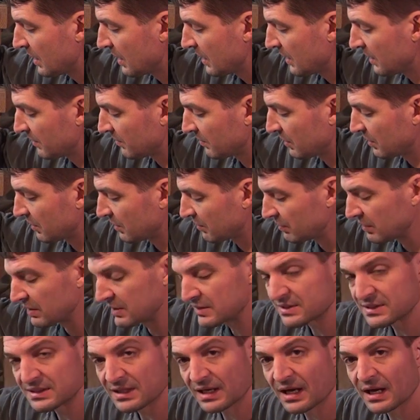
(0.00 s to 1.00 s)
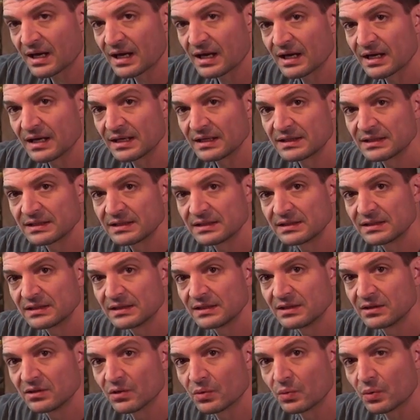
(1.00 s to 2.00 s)
and I'm going to rinse the hide
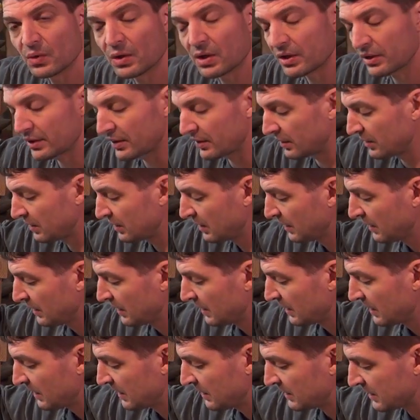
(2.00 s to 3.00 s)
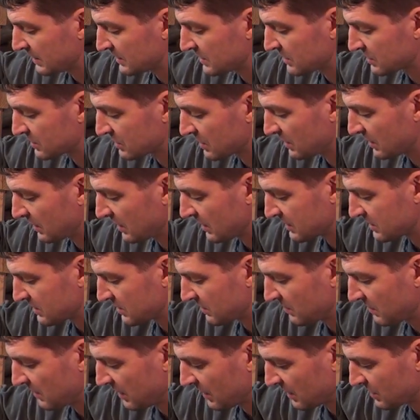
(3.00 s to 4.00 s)
in the water, And that's just going to get
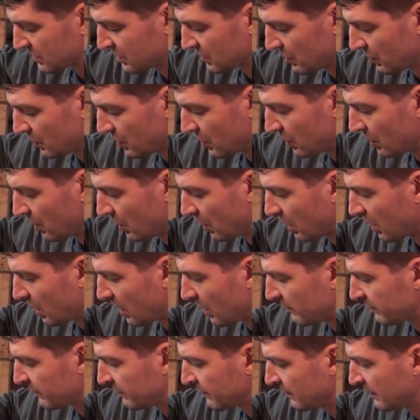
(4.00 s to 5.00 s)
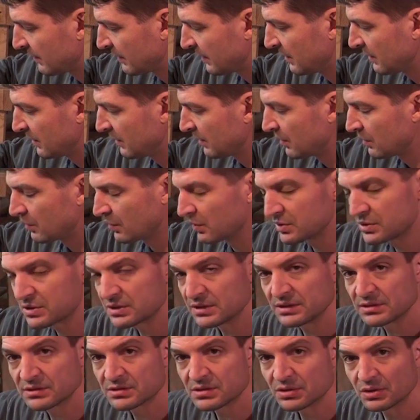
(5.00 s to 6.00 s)
some of the extra oil off, which
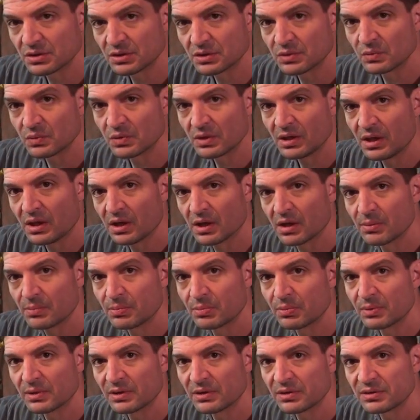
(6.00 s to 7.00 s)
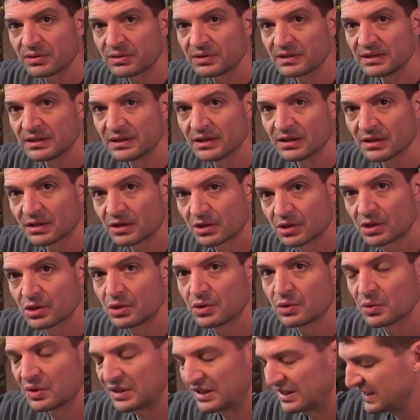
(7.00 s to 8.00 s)
in turn will help with the
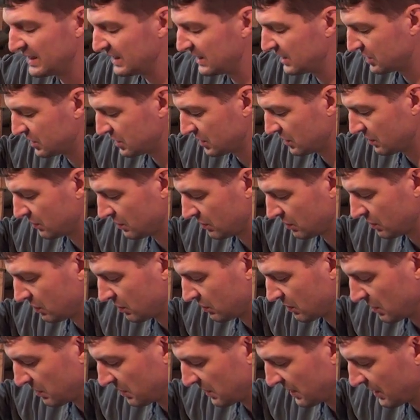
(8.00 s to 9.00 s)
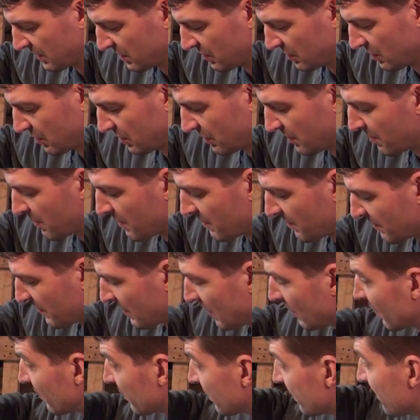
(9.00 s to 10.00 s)
glue adhesion when we get it on
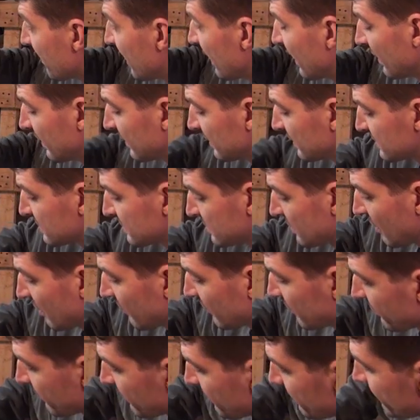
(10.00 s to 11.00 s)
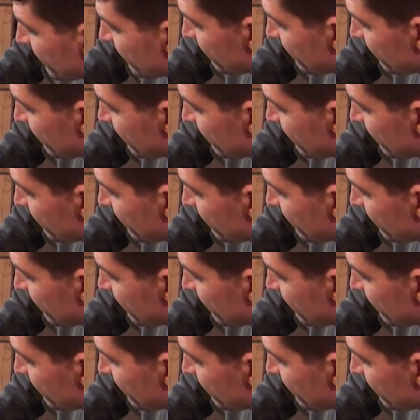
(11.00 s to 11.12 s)
the mount itself.